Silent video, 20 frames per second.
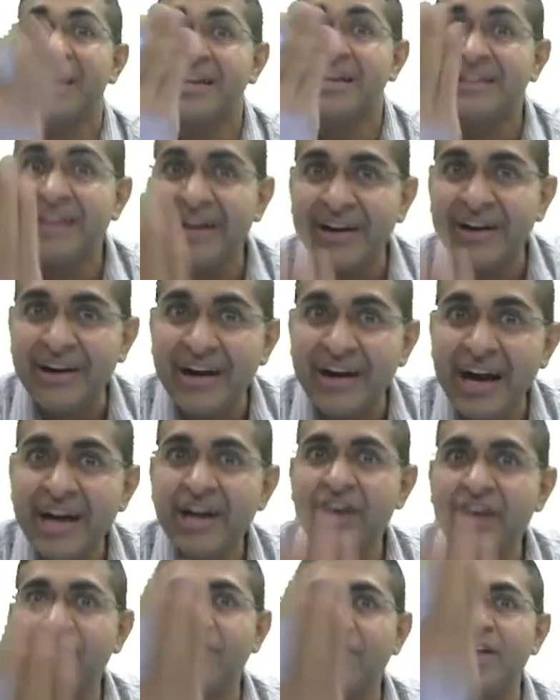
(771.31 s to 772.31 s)
the
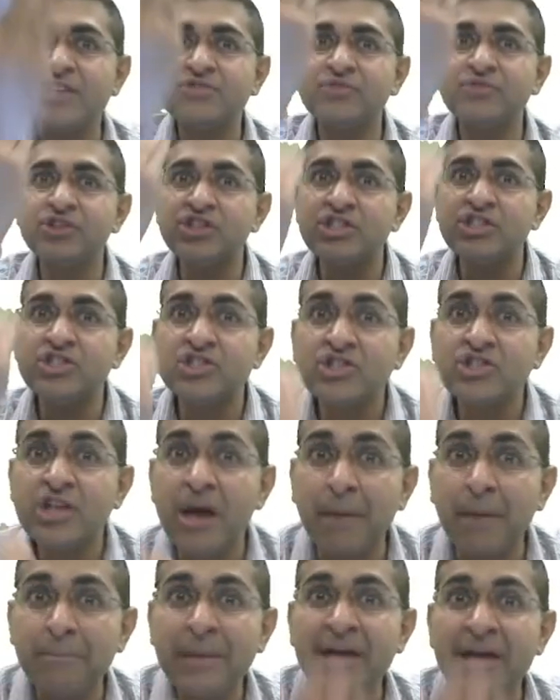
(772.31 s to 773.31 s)
red reflex which is
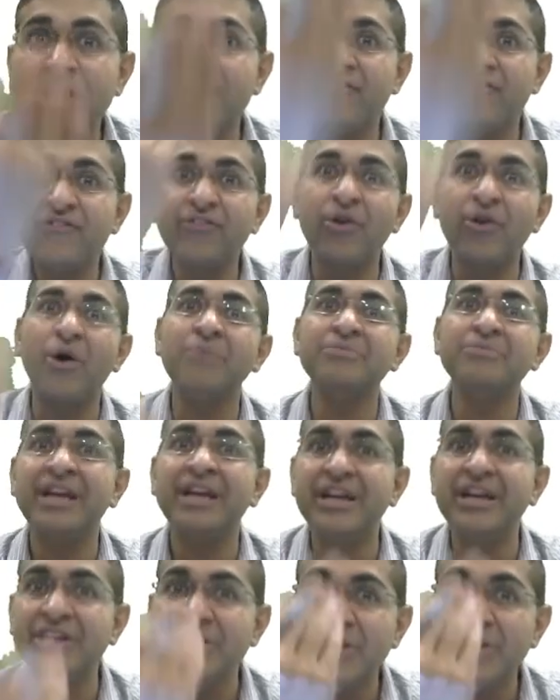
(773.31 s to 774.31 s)
coming from the
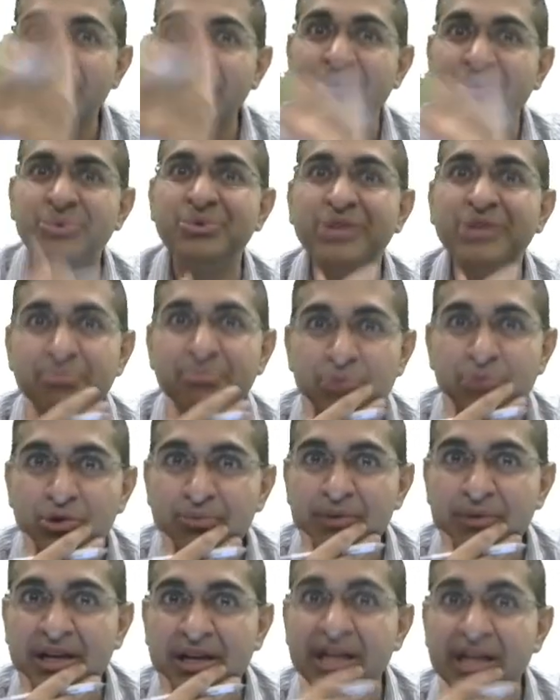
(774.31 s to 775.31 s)
retina through the
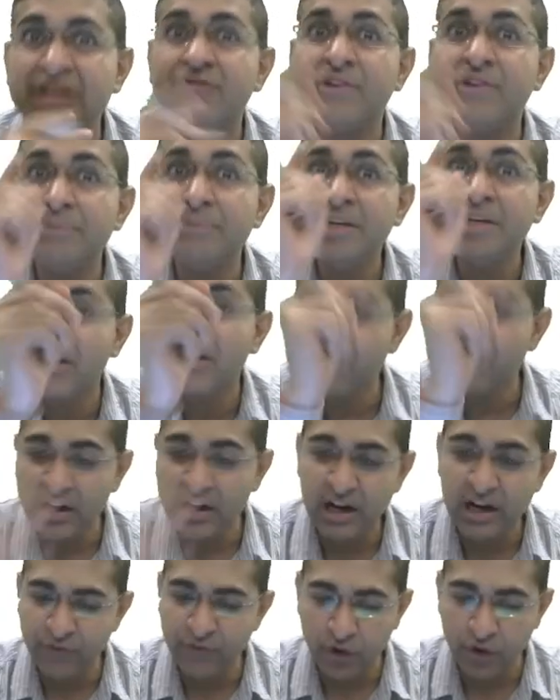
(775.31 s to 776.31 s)
pupil. It will be
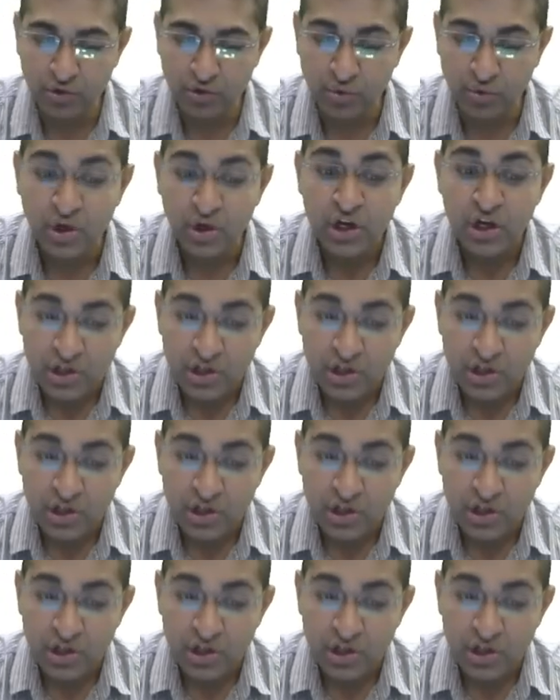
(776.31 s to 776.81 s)
difficult for you.